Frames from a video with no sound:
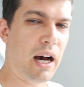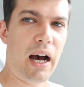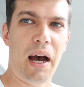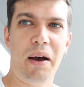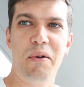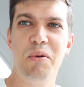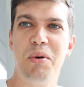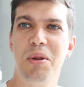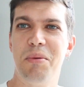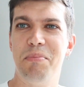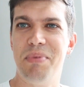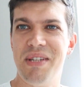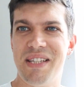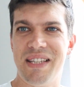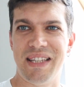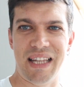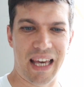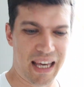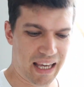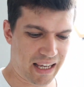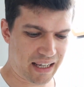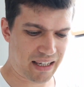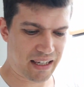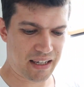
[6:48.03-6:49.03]
I will be
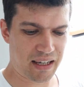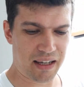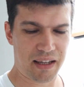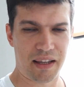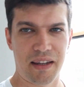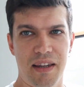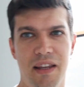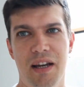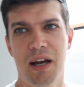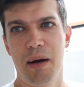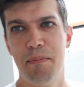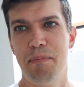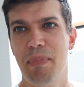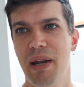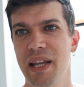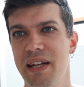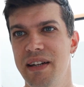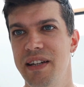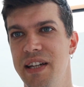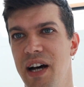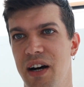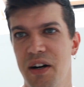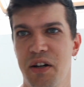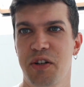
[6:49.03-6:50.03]
staying in the
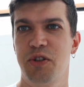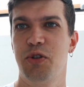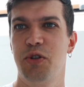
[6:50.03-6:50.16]
complete dark